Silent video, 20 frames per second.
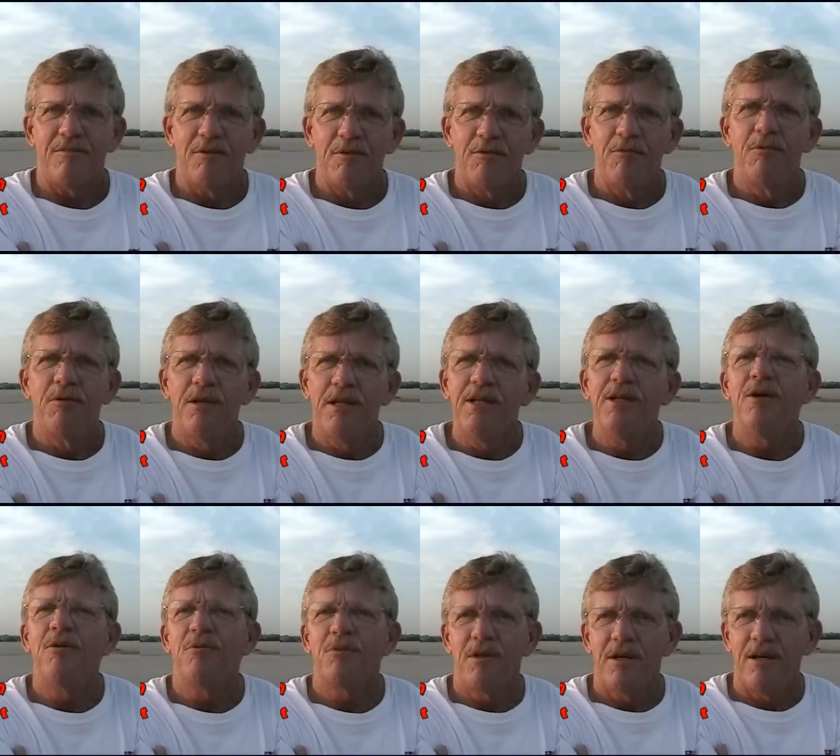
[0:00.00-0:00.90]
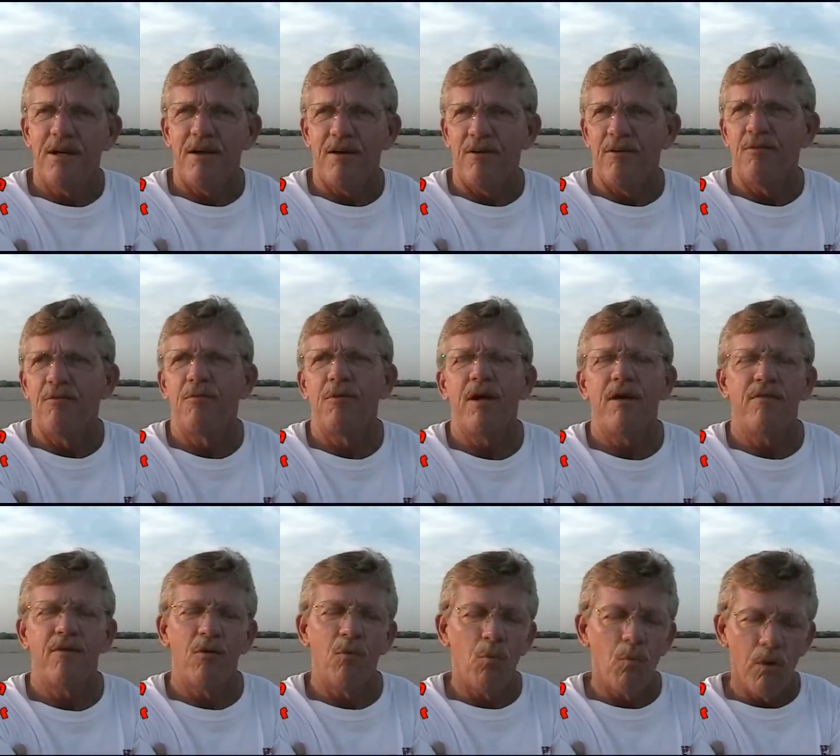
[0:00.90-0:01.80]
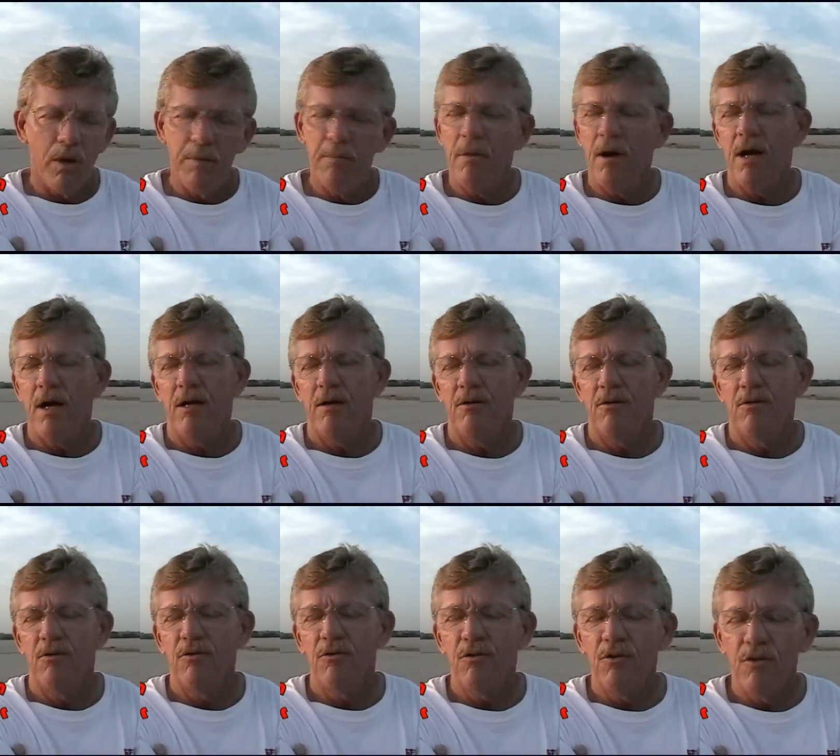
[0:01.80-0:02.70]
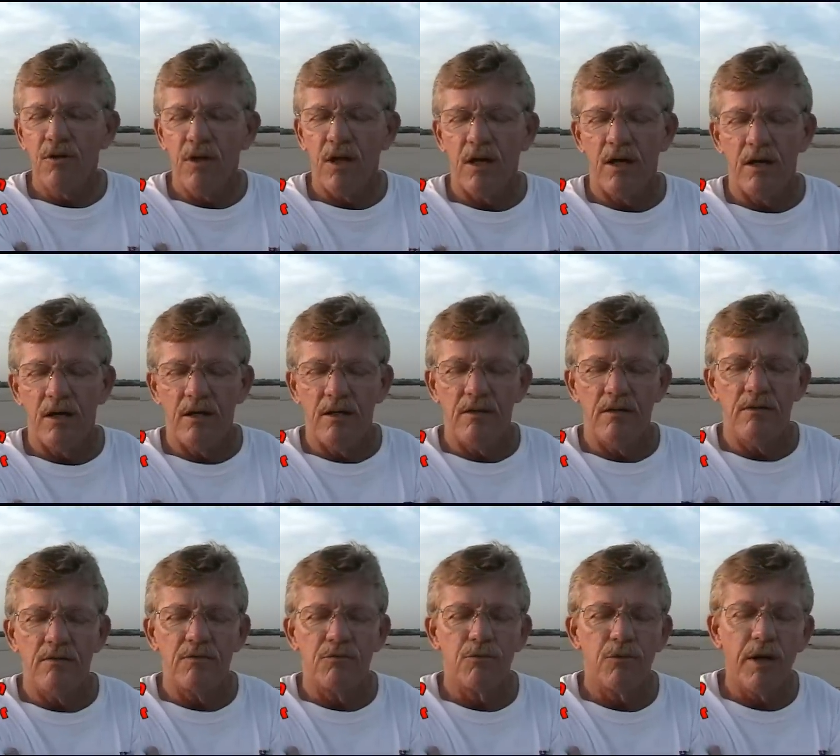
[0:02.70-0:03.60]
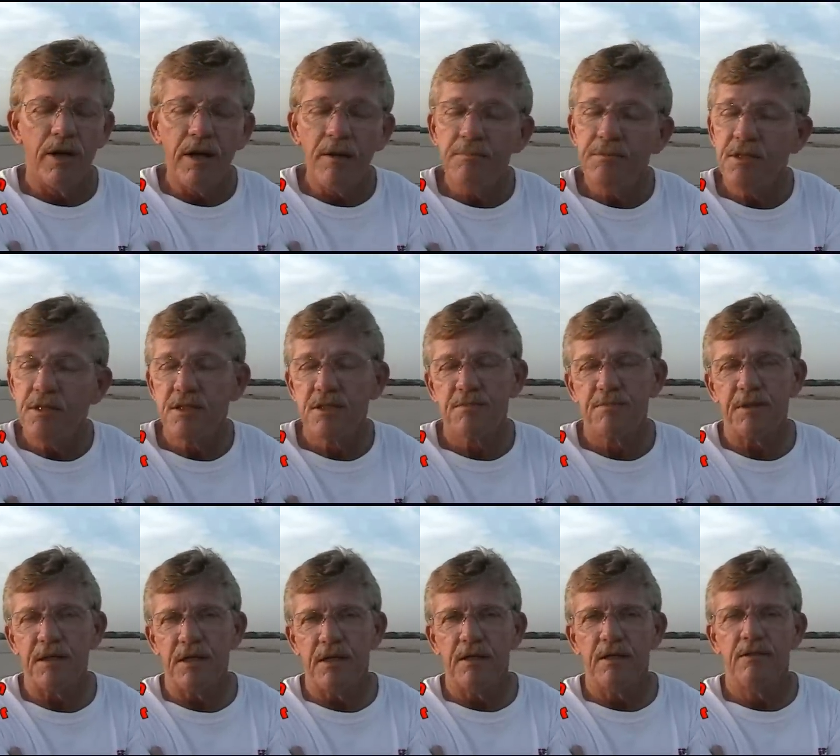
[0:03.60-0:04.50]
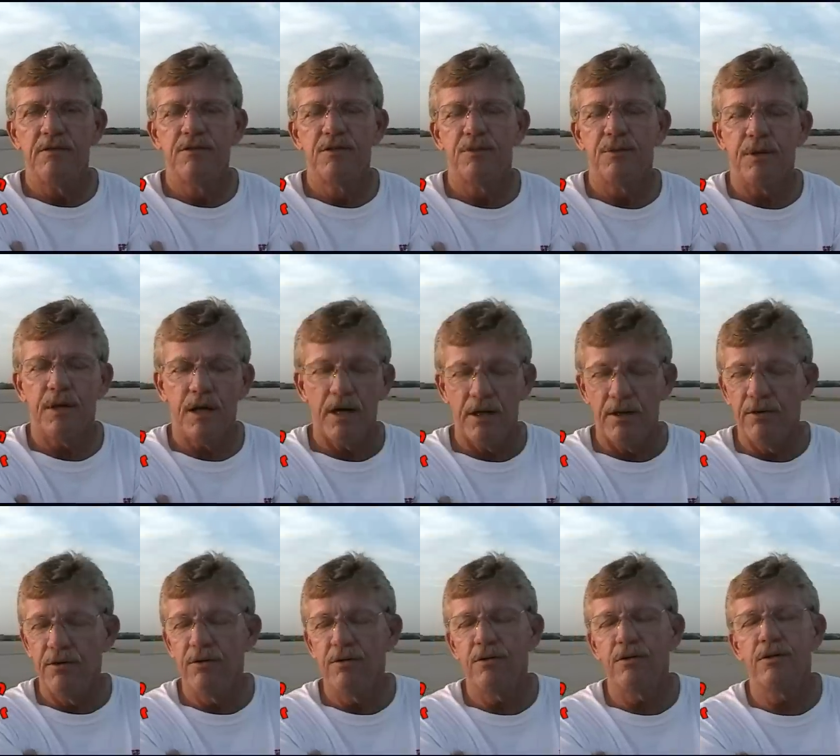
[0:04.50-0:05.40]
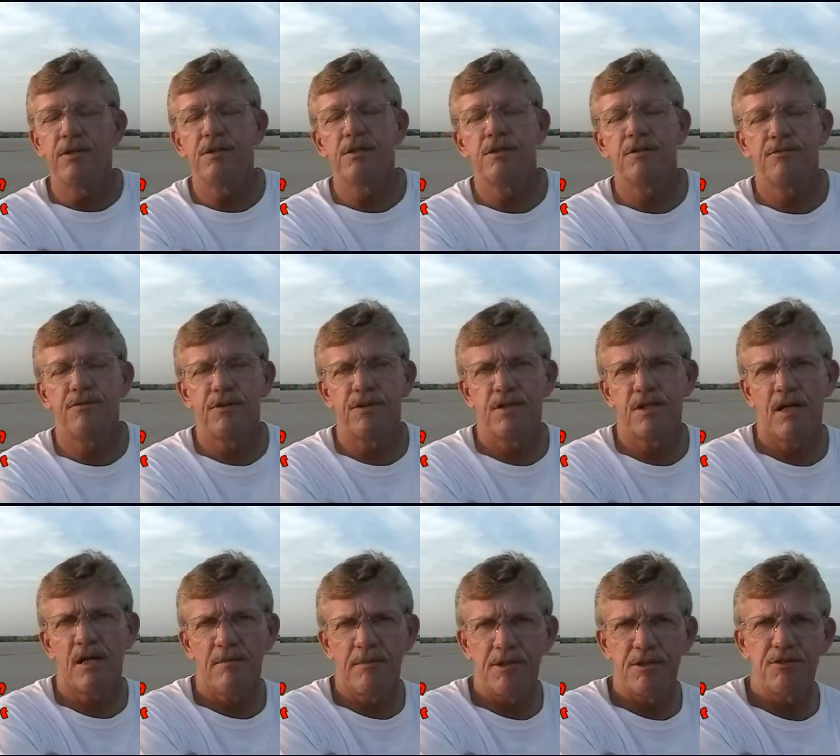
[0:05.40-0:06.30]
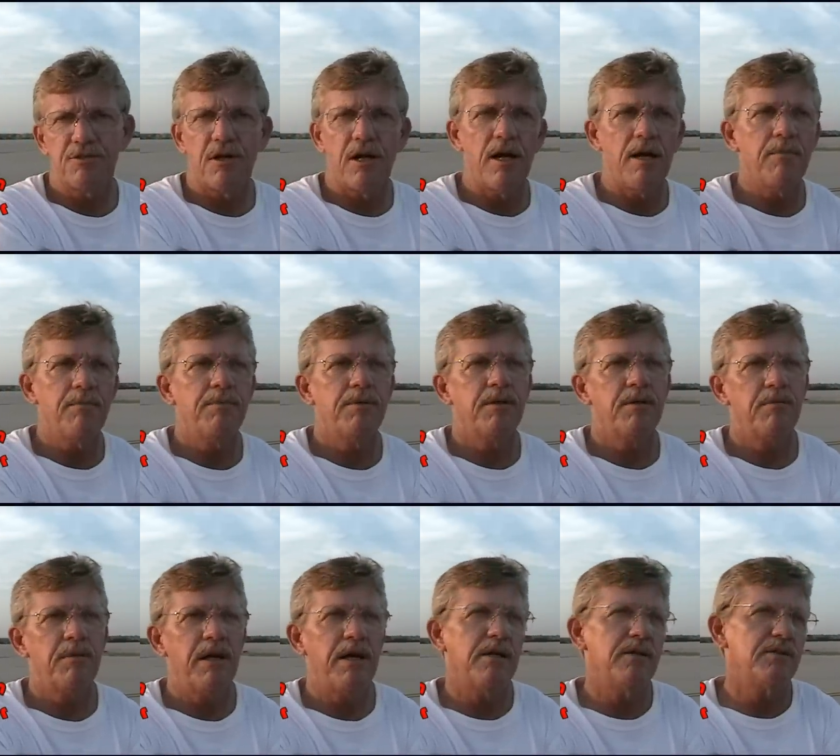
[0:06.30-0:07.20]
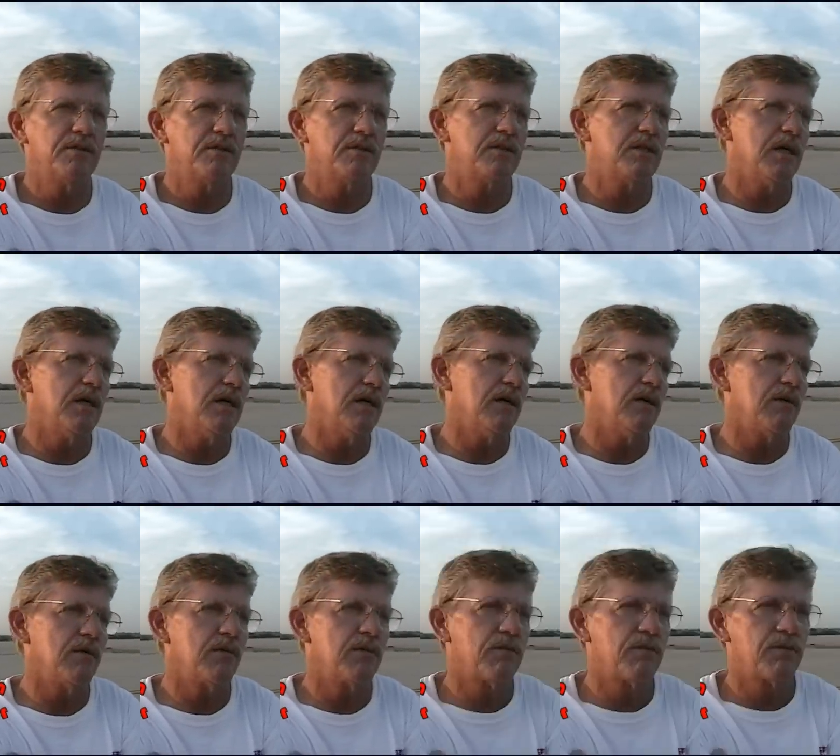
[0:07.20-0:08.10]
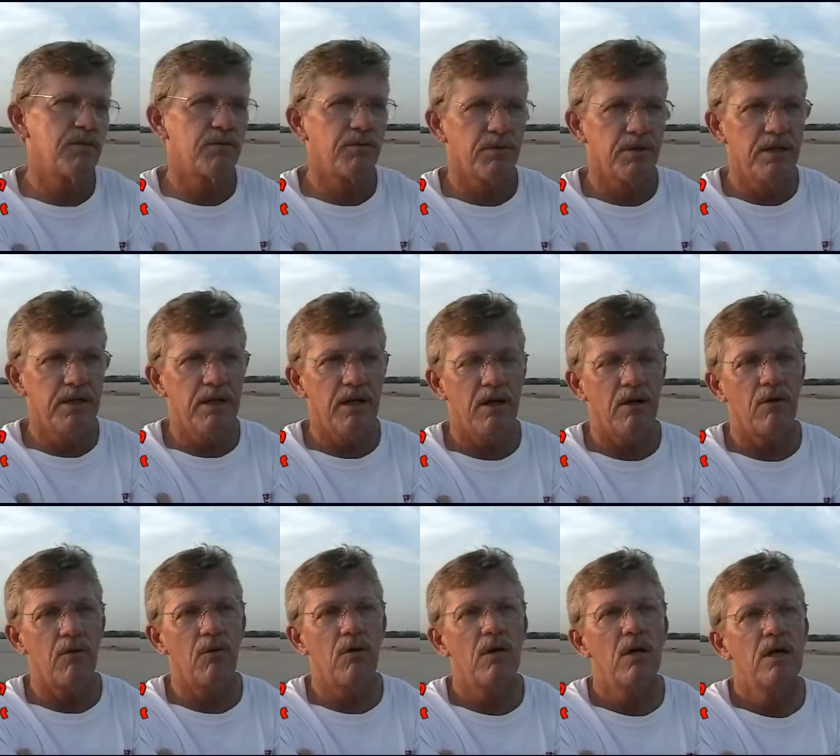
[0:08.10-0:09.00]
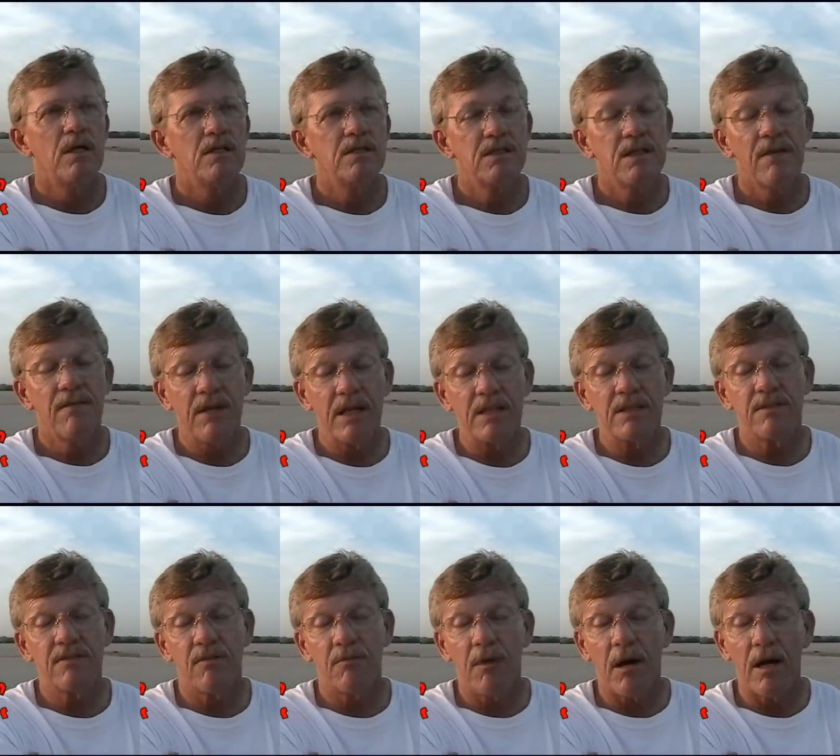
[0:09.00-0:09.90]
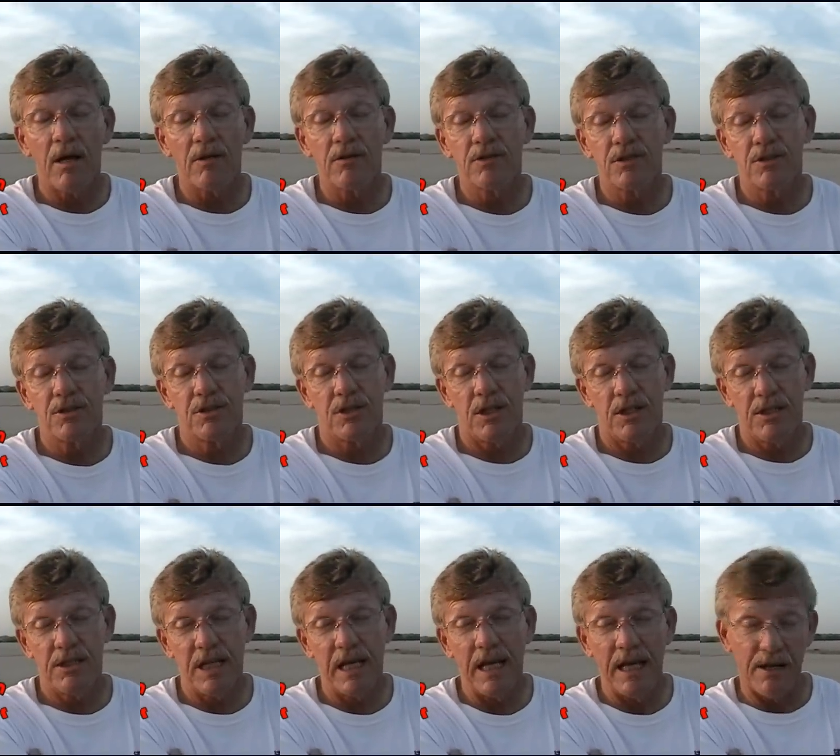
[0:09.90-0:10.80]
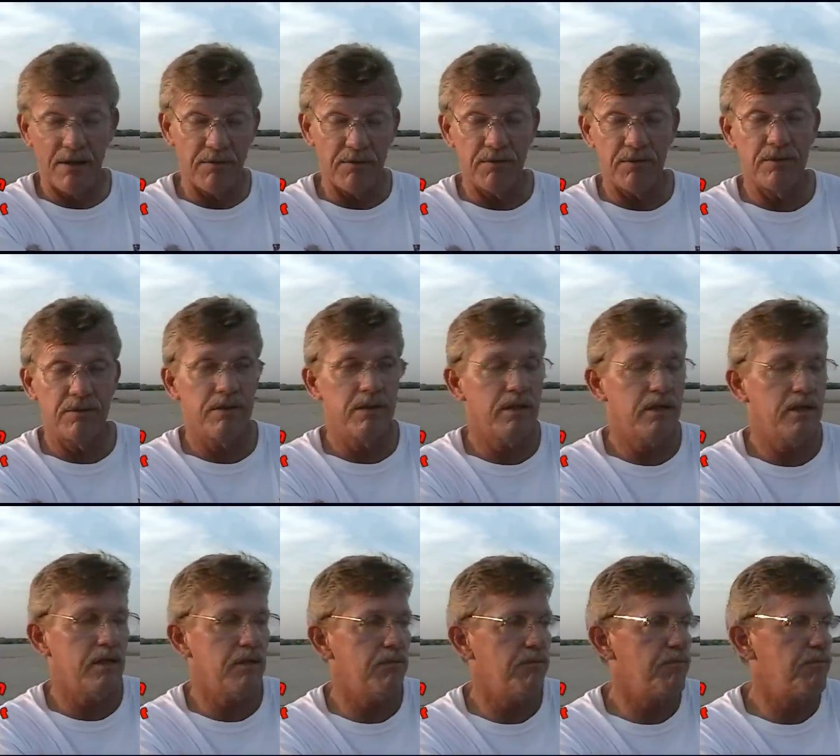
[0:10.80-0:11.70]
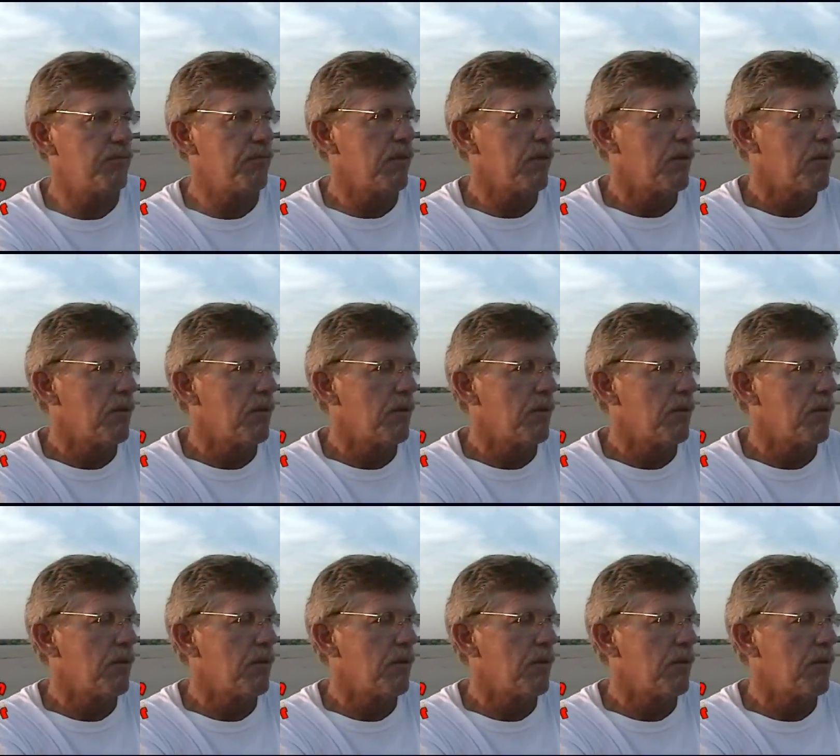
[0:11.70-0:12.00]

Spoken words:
We really don't care. We have a 1 mile run up to speed to a 132-foot timing trap and about 7/8 of a mile to shut down.